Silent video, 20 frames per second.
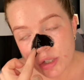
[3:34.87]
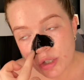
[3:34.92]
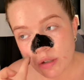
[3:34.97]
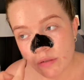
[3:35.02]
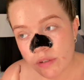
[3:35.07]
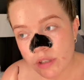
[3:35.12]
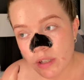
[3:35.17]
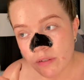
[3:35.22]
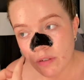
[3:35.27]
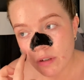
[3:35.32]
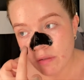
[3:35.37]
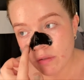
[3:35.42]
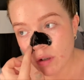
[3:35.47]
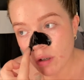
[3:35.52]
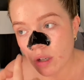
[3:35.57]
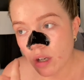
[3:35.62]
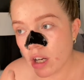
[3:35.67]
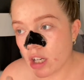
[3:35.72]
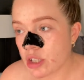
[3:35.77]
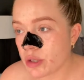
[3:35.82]
Obviously, if you've
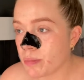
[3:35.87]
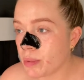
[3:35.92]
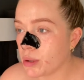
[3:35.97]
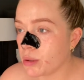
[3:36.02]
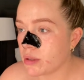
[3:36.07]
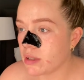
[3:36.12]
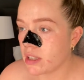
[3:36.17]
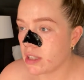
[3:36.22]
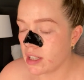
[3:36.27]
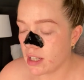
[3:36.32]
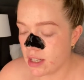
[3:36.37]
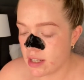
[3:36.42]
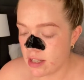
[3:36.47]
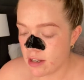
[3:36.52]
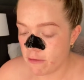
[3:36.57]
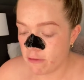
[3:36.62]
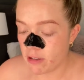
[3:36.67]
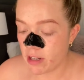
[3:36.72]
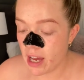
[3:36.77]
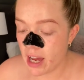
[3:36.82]
got large pores in, in
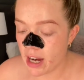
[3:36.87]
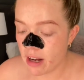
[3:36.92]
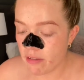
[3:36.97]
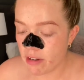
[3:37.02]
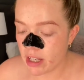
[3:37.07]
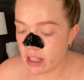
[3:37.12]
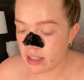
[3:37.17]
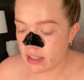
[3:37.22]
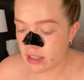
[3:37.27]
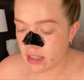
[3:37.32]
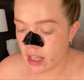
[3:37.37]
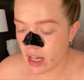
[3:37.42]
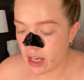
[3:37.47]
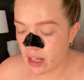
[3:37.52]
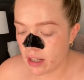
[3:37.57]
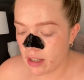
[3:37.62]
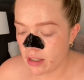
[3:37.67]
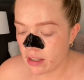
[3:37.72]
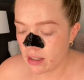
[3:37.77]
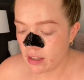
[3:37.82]
different areas,
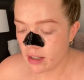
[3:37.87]
then